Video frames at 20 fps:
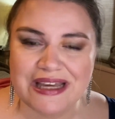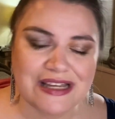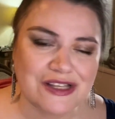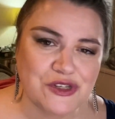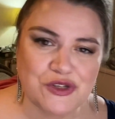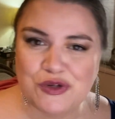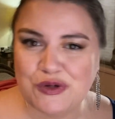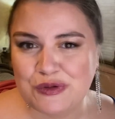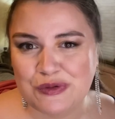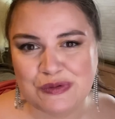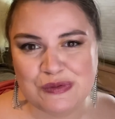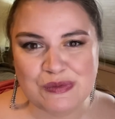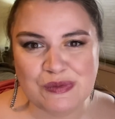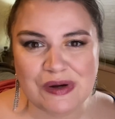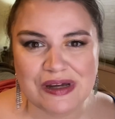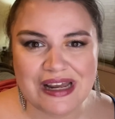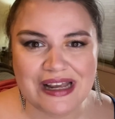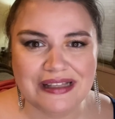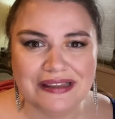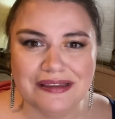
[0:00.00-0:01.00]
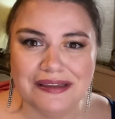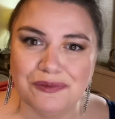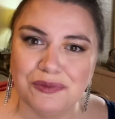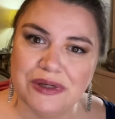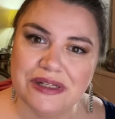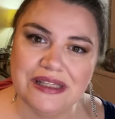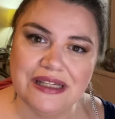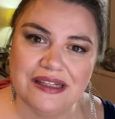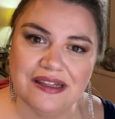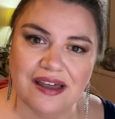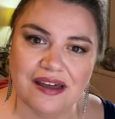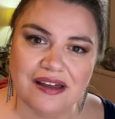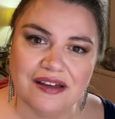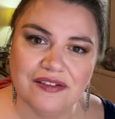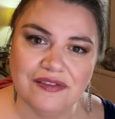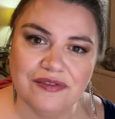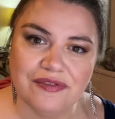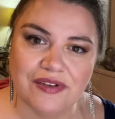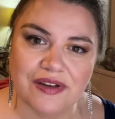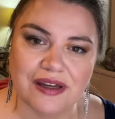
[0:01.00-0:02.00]
and choose what I really
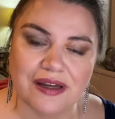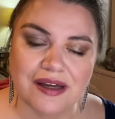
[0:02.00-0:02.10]
love.